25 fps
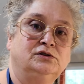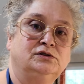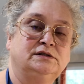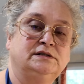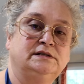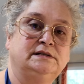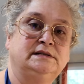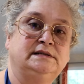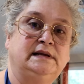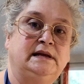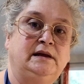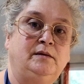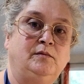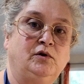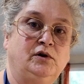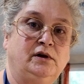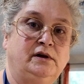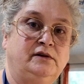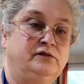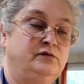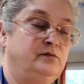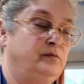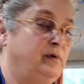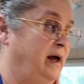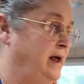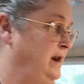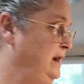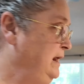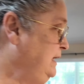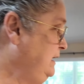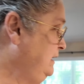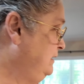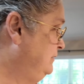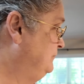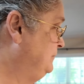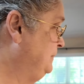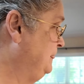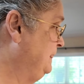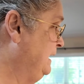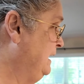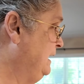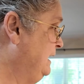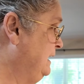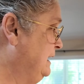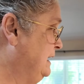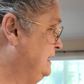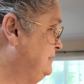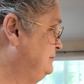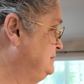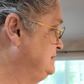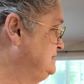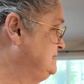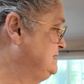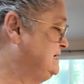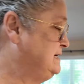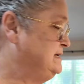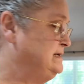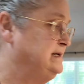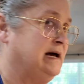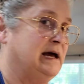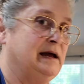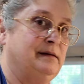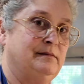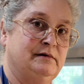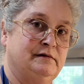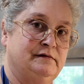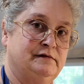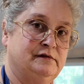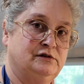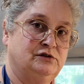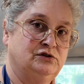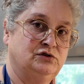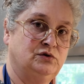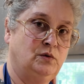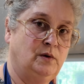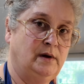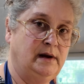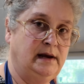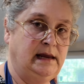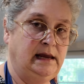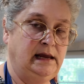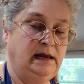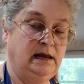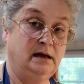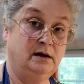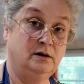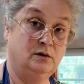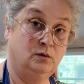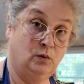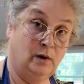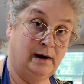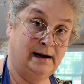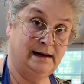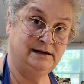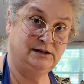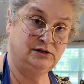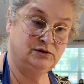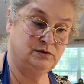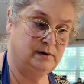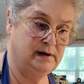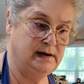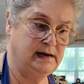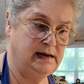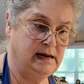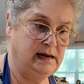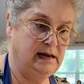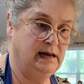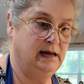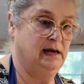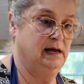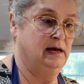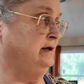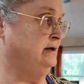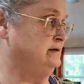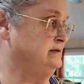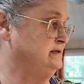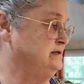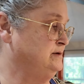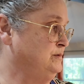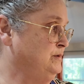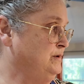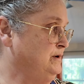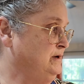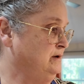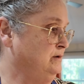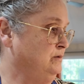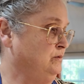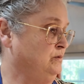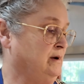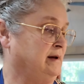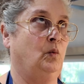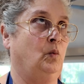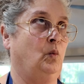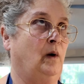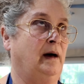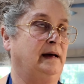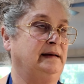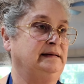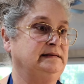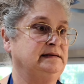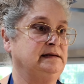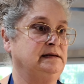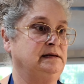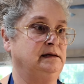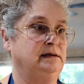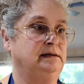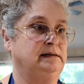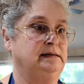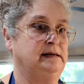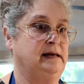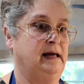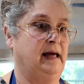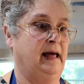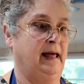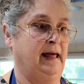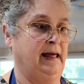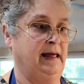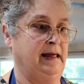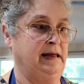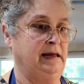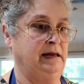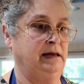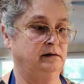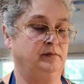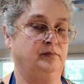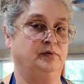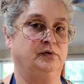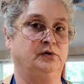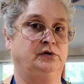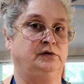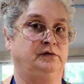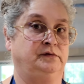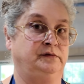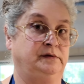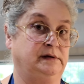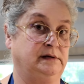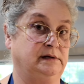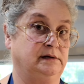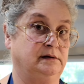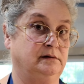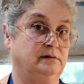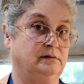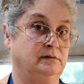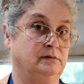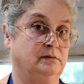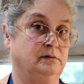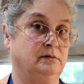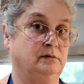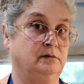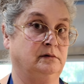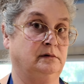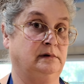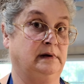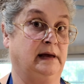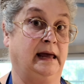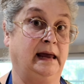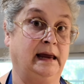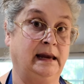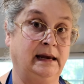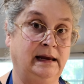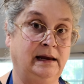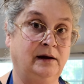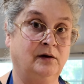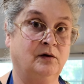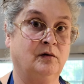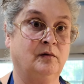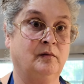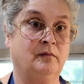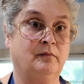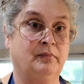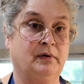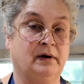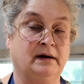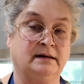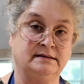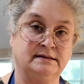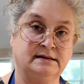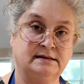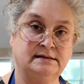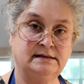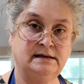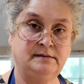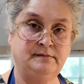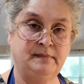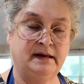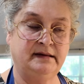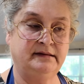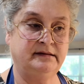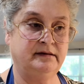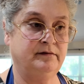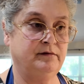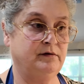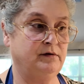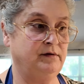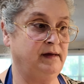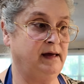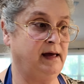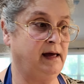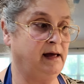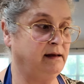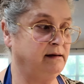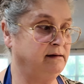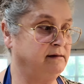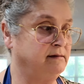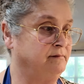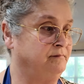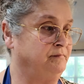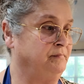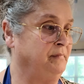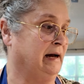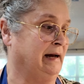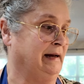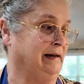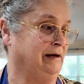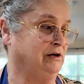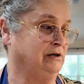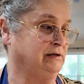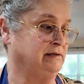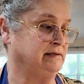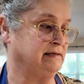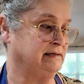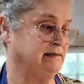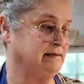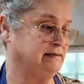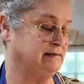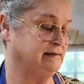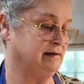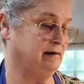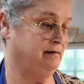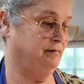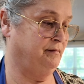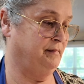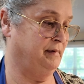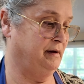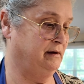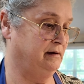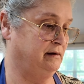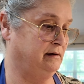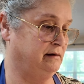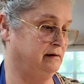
steamer is ready. I'm gonna set a timer for 20. Why 20? Because it wasn't a approved canning or processing method for that. I looked at some